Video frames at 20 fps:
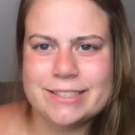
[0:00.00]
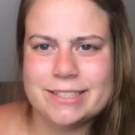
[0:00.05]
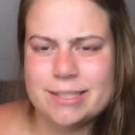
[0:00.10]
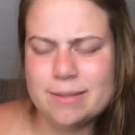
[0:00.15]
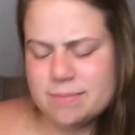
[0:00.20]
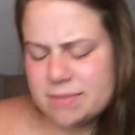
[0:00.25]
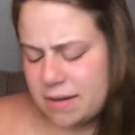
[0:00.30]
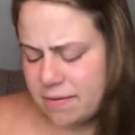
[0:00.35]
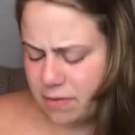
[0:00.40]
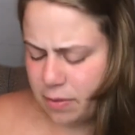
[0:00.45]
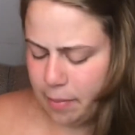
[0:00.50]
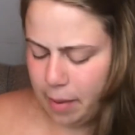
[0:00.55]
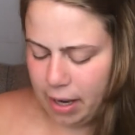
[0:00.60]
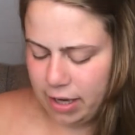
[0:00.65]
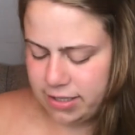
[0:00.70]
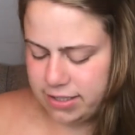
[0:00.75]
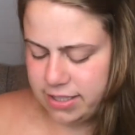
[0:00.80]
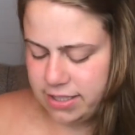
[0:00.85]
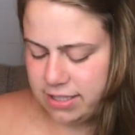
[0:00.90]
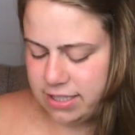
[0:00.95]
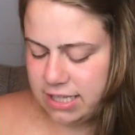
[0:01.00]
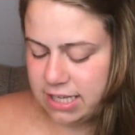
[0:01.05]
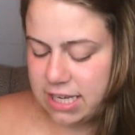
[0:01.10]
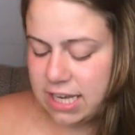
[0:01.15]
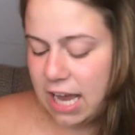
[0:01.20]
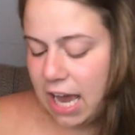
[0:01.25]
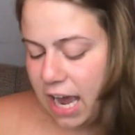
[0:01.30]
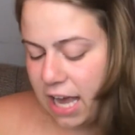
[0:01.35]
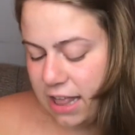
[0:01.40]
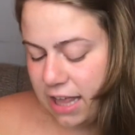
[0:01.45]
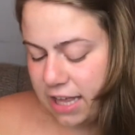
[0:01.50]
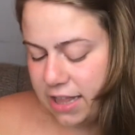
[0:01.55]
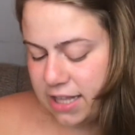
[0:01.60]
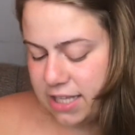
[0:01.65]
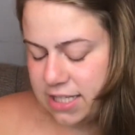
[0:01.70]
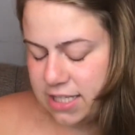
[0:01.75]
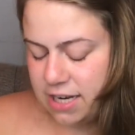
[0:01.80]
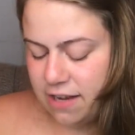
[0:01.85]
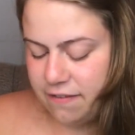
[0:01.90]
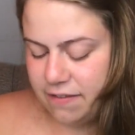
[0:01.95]
Sometimes the boxes, like, yeah, I like the
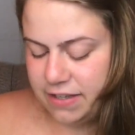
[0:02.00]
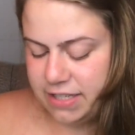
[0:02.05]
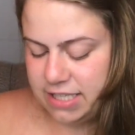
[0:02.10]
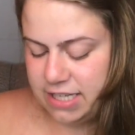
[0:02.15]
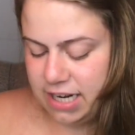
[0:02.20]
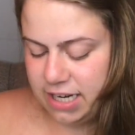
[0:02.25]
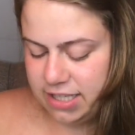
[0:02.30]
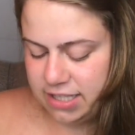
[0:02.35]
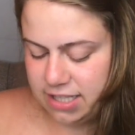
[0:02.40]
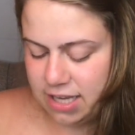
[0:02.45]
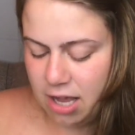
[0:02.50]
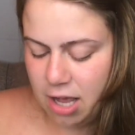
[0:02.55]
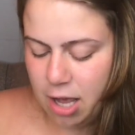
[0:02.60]
stuff. It's nice.